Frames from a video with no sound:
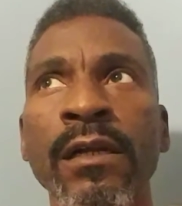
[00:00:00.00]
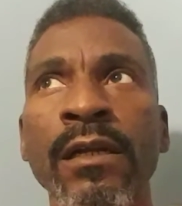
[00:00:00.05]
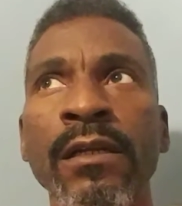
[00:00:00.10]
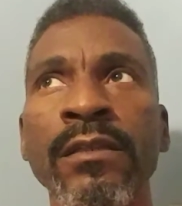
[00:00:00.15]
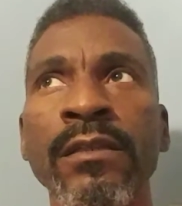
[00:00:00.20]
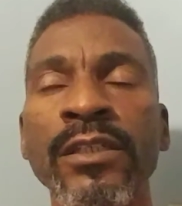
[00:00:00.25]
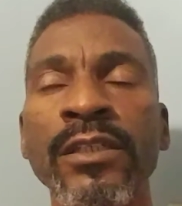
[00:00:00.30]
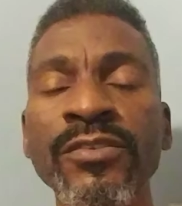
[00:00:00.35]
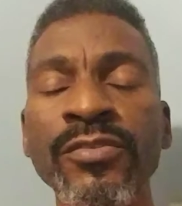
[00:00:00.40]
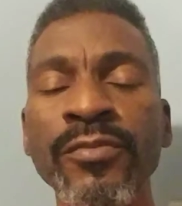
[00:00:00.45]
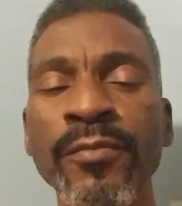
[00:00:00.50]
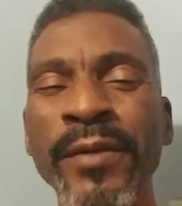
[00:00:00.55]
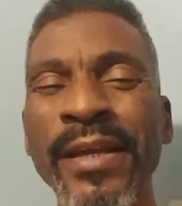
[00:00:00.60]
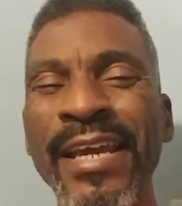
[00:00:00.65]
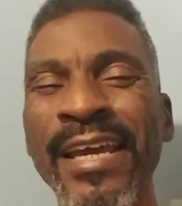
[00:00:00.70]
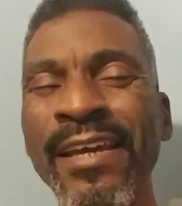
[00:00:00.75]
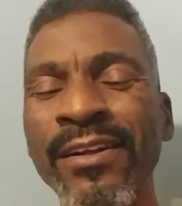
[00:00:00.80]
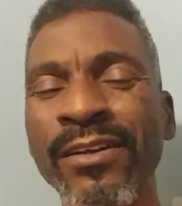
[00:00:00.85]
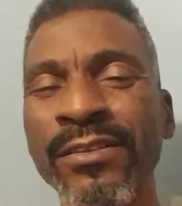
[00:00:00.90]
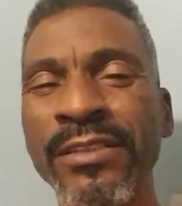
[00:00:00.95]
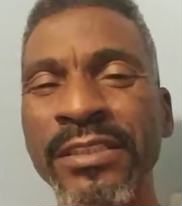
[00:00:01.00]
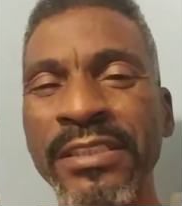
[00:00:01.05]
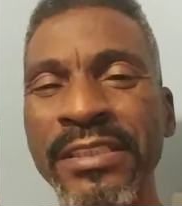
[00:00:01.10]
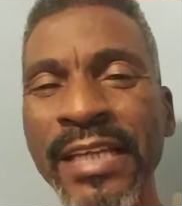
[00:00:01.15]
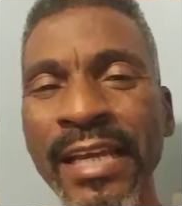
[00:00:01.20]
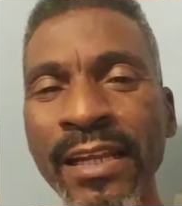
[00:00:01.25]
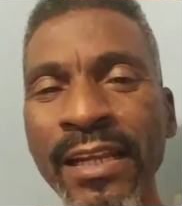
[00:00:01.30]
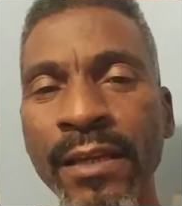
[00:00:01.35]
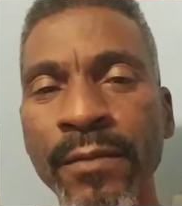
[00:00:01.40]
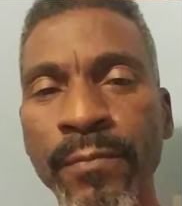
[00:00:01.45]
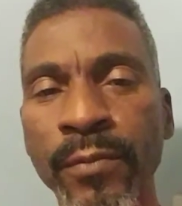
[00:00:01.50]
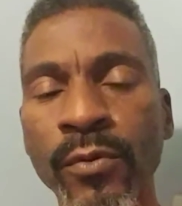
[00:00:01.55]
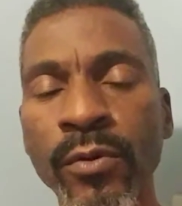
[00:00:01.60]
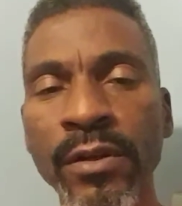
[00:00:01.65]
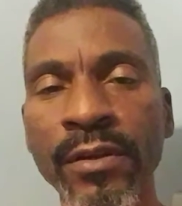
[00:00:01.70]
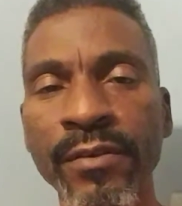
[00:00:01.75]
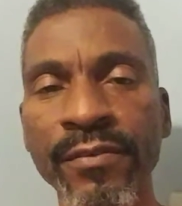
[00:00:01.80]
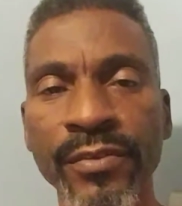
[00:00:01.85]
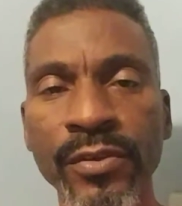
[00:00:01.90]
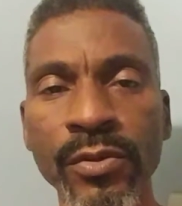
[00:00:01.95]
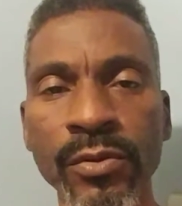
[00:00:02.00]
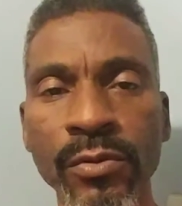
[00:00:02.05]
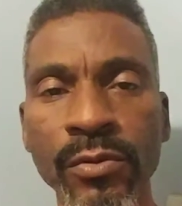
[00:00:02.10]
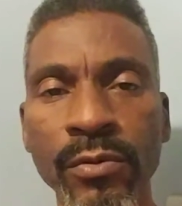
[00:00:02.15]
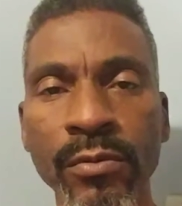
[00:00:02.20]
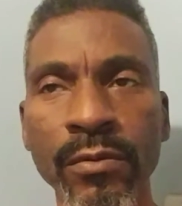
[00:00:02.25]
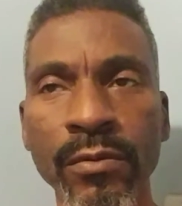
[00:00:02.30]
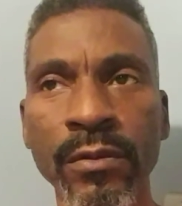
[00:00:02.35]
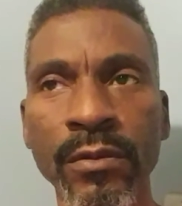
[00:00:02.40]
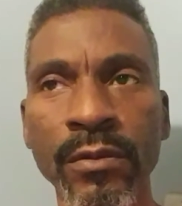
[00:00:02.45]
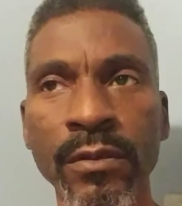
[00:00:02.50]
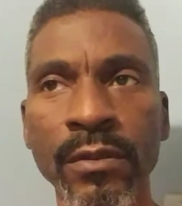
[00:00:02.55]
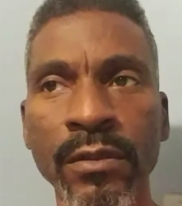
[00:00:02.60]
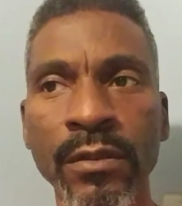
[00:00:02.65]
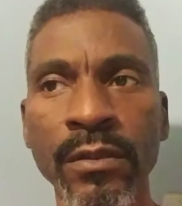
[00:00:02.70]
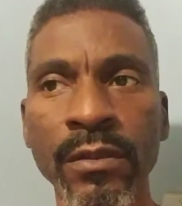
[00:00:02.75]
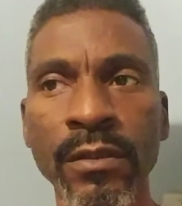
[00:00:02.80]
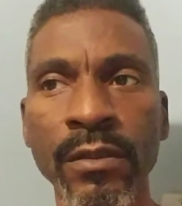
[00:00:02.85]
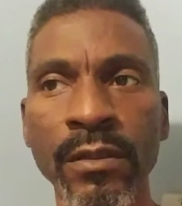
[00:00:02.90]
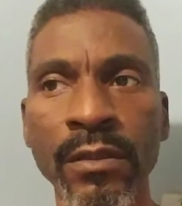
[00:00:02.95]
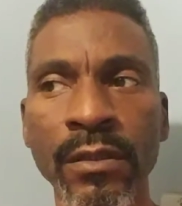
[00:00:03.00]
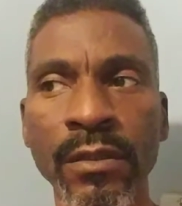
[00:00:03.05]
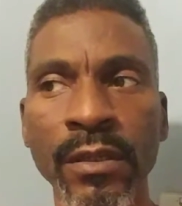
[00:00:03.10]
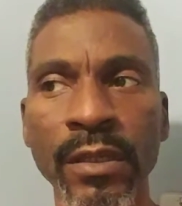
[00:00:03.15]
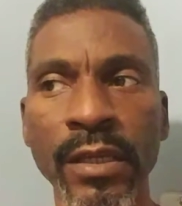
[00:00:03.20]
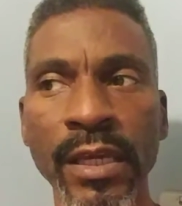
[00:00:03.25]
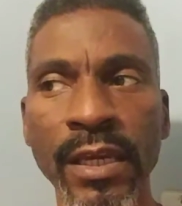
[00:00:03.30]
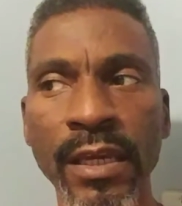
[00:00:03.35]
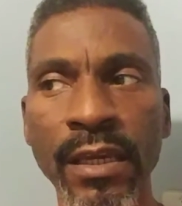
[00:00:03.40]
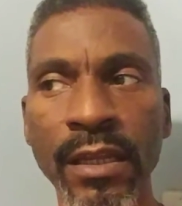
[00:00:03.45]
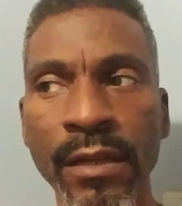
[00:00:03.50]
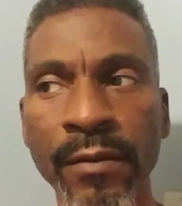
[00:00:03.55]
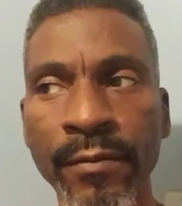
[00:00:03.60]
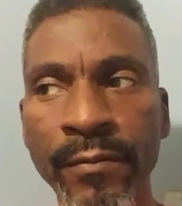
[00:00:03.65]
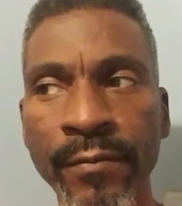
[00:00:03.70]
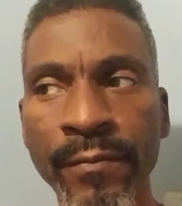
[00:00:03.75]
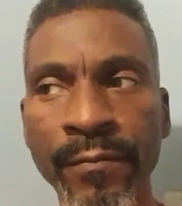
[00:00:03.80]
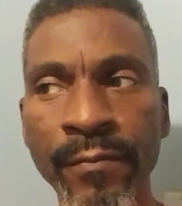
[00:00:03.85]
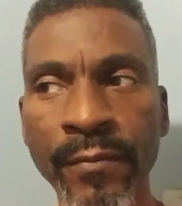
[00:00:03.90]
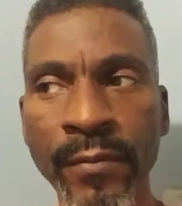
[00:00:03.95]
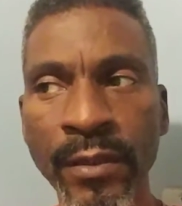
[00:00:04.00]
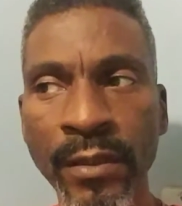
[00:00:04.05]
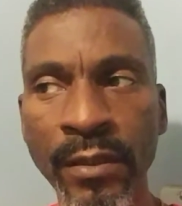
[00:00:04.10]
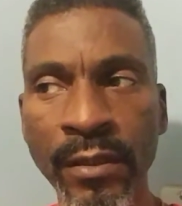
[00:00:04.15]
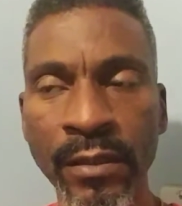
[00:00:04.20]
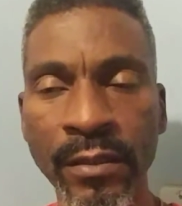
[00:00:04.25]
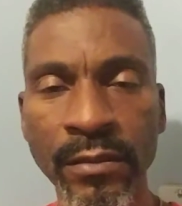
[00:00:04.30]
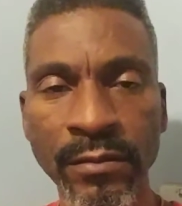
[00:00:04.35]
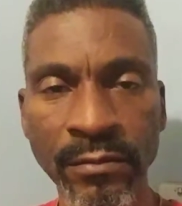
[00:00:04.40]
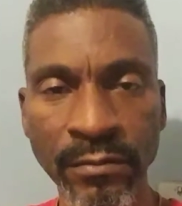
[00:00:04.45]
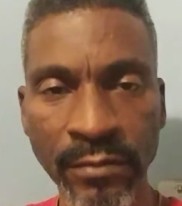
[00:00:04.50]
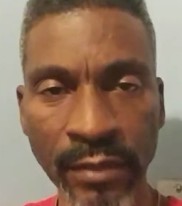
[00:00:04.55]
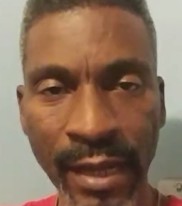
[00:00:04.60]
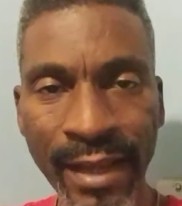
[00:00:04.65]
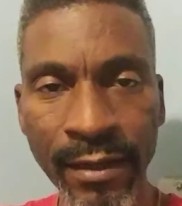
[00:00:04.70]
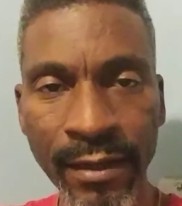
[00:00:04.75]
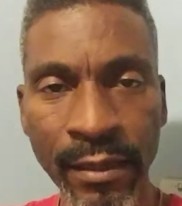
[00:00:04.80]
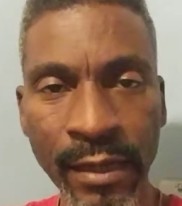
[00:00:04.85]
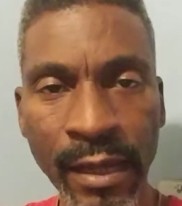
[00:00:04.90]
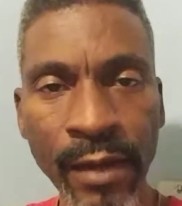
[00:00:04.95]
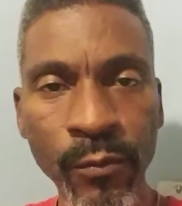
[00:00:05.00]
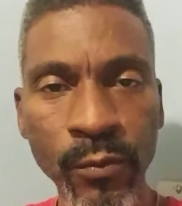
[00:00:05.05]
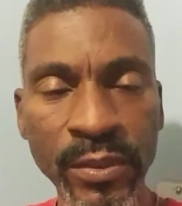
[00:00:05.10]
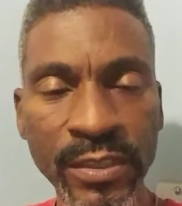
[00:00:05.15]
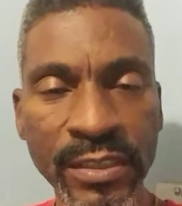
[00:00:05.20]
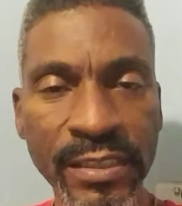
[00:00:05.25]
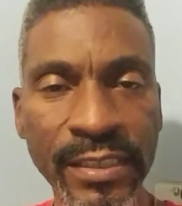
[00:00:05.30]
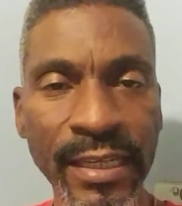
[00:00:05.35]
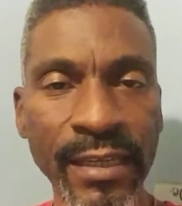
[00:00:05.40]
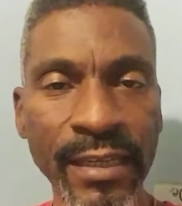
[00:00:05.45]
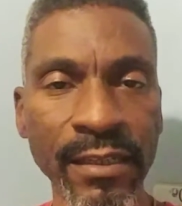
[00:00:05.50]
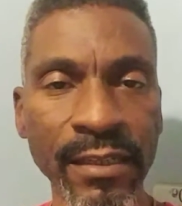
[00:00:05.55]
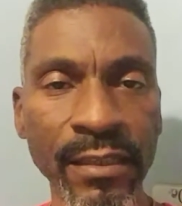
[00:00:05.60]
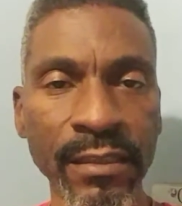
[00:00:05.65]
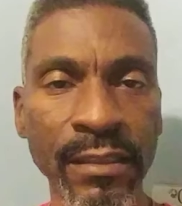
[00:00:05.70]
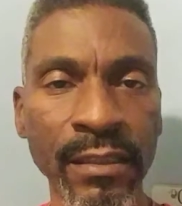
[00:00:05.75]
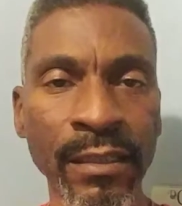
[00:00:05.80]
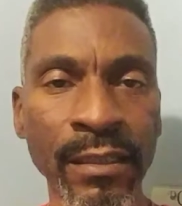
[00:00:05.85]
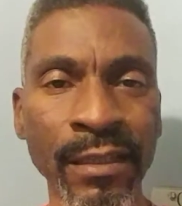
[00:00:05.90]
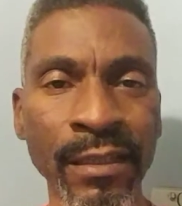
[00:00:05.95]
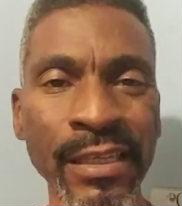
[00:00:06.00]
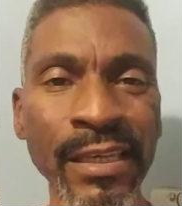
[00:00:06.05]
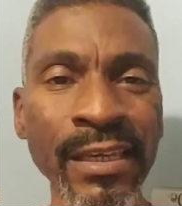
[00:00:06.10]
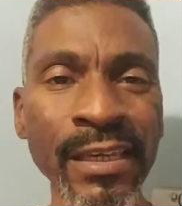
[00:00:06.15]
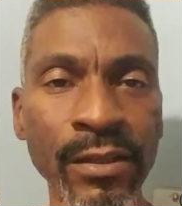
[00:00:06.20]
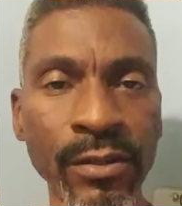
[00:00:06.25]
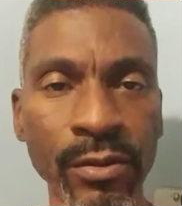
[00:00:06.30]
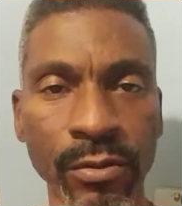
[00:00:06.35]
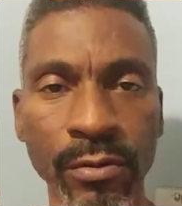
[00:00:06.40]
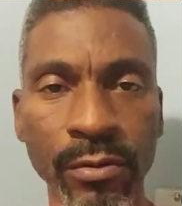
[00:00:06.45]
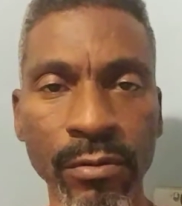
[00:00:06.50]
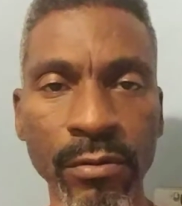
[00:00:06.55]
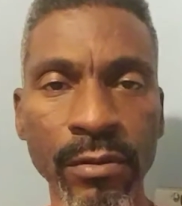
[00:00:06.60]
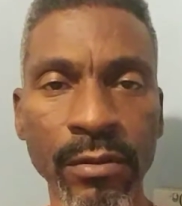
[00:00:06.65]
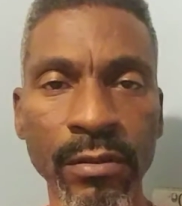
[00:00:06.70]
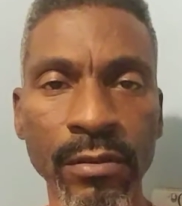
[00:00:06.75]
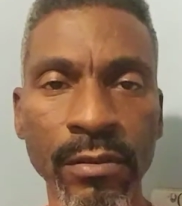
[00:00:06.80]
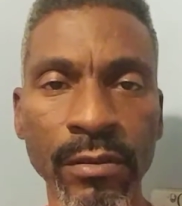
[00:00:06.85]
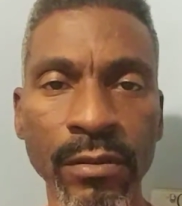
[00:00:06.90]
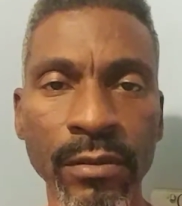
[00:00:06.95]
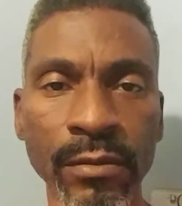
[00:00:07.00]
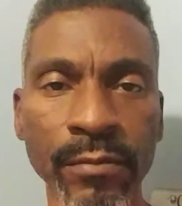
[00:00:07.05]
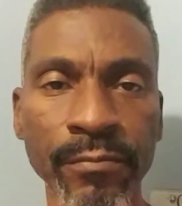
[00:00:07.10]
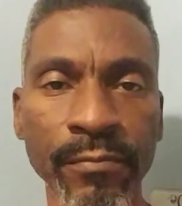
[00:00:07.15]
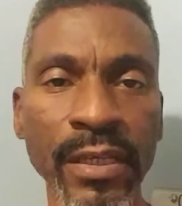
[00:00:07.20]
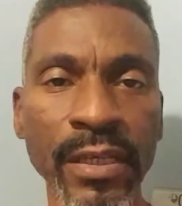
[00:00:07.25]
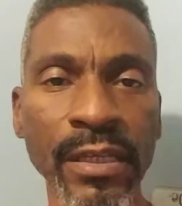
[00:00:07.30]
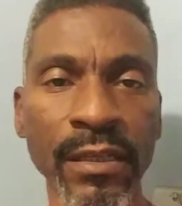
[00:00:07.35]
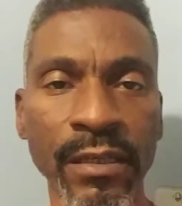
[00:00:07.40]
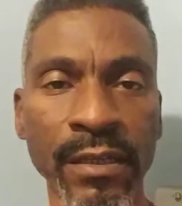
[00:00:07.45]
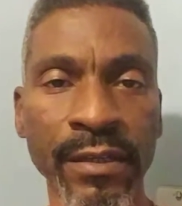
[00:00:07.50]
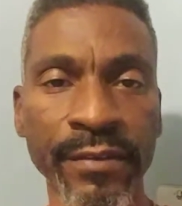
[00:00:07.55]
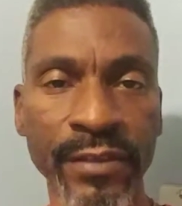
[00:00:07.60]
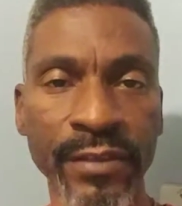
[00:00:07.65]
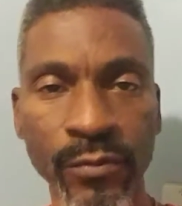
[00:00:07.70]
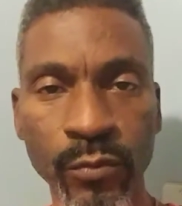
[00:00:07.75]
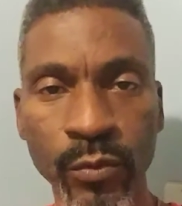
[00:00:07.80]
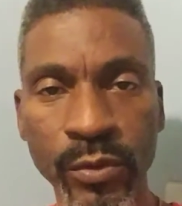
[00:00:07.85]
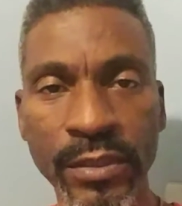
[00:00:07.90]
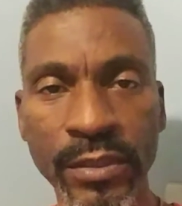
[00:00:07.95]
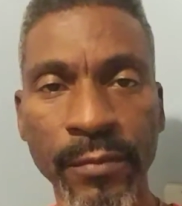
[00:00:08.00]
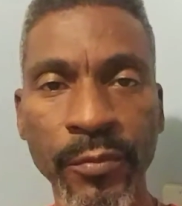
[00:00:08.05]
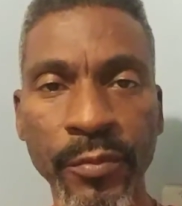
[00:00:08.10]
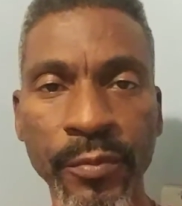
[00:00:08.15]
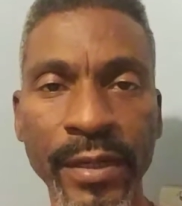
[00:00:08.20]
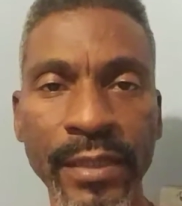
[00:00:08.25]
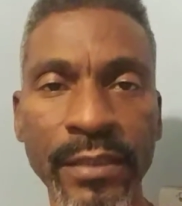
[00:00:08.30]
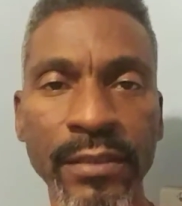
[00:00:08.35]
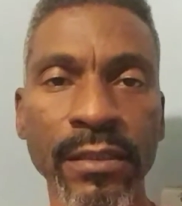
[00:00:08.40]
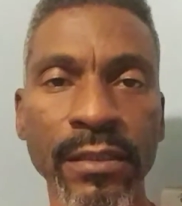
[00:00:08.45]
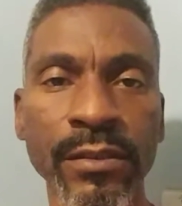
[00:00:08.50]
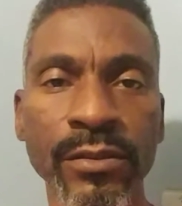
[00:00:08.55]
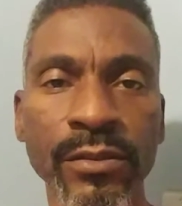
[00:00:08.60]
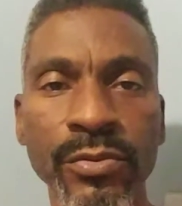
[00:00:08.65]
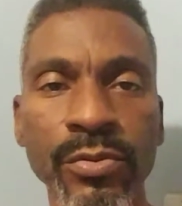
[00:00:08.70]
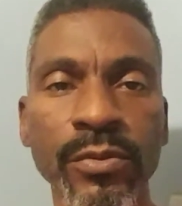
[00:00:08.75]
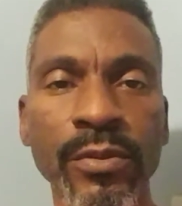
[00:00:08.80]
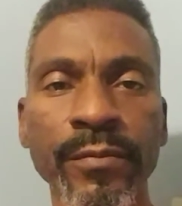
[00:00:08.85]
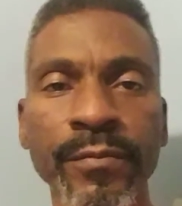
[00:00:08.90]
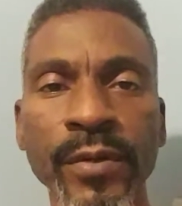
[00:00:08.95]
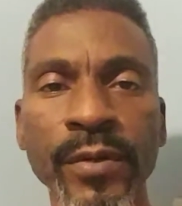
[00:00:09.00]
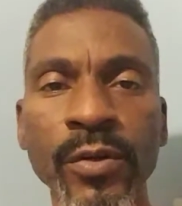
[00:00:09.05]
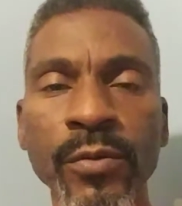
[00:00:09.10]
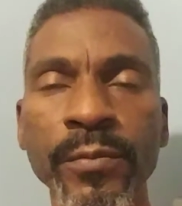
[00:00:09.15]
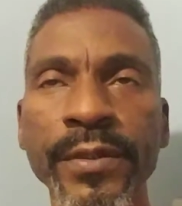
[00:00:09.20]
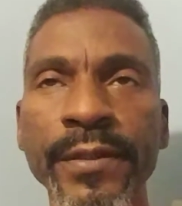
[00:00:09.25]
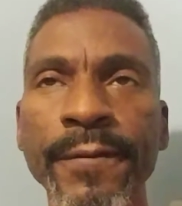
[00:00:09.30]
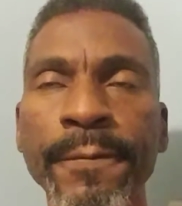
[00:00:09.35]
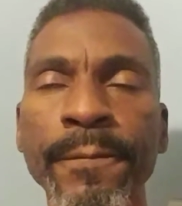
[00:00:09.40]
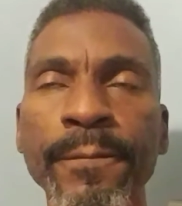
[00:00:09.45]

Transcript: just from an energetic point of view, it notwithstanding the legal meaning of it, which I'm about to get to in a moment,